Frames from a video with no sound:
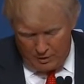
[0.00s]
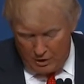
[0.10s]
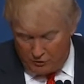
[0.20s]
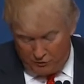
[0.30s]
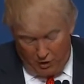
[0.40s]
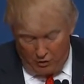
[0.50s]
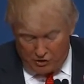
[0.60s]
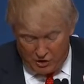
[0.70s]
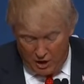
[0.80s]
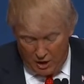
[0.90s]
It's very
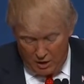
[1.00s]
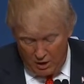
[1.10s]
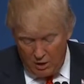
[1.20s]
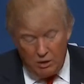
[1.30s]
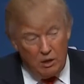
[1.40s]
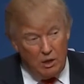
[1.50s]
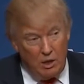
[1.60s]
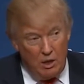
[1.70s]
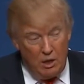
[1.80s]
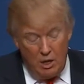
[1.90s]
sad.
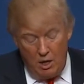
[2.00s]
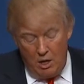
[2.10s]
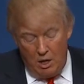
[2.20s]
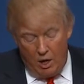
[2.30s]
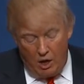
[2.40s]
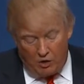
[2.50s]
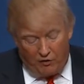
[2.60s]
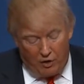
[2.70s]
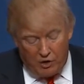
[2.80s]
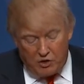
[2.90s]
It's
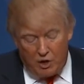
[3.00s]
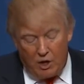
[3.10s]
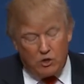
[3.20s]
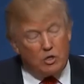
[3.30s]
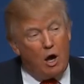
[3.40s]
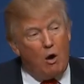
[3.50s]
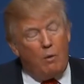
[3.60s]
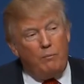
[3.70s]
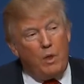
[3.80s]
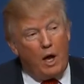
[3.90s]
very sad.
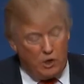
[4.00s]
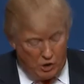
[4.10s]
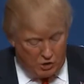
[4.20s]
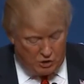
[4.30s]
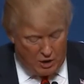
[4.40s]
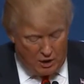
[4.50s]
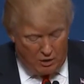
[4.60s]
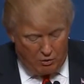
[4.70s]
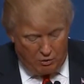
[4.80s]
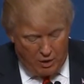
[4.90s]
So I just tell
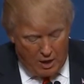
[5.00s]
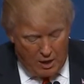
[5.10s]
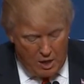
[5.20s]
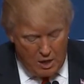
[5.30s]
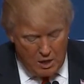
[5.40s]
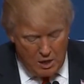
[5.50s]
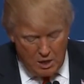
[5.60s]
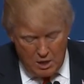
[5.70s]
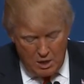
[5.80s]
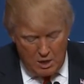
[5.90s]
you that
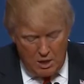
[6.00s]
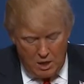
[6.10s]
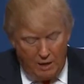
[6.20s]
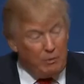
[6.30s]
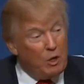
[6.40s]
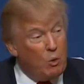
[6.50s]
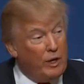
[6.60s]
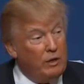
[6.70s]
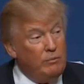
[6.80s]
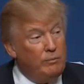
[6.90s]
I'm going to
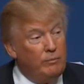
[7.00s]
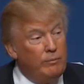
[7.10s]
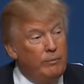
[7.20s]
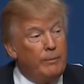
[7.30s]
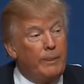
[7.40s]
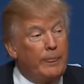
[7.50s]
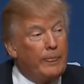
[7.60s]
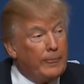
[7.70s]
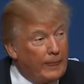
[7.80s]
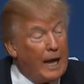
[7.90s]
win.
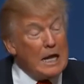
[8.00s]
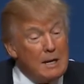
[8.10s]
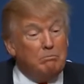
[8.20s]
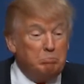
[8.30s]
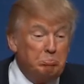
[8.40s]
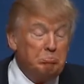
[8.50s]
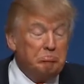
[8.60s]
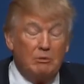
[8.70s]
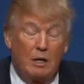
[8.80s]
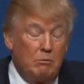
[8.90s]
I am
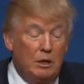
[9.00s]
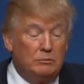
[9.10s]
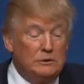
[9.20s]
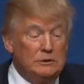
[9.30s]
going to win.